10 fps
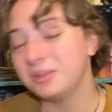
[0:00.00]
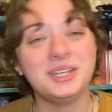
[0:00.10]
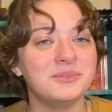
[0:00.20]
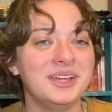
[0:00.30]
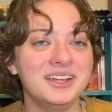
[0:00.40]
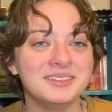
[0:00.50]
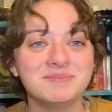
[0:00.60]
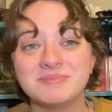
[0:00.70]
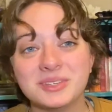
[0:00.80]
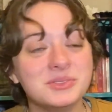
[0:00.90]
But anyway,
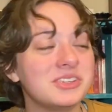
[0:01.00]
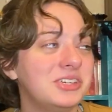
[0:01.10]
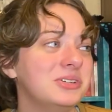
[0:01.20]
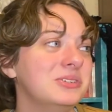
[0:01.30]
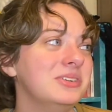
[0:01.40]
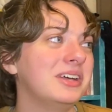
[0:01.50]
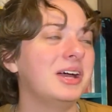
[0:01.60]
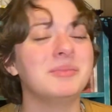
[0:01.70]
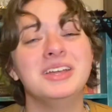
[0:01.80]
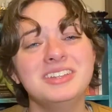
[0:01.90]
it was cute.
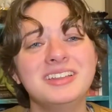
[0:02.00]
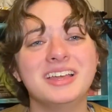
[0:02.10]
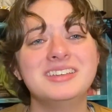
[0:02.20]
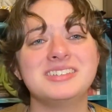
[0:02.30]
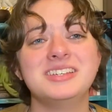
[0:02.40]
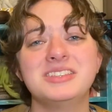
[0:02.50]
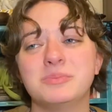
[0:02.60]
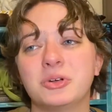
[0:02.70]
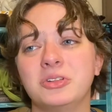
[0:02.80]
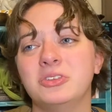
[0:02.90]
I did like seeing the
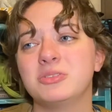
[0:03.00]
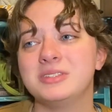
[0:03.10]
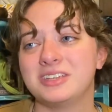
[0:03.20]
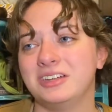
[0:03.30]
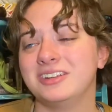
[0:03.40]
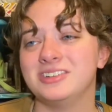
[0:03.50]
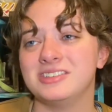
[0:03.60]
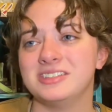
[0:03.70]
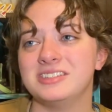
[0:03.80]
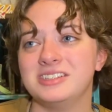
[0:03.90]
Mortal Instruments
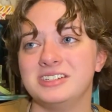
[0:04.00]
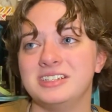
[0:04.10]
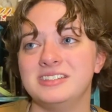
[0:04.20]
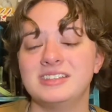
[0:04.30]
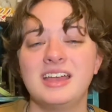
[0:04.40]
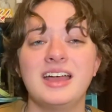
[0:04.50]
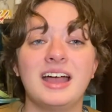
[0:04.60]
characters in this series.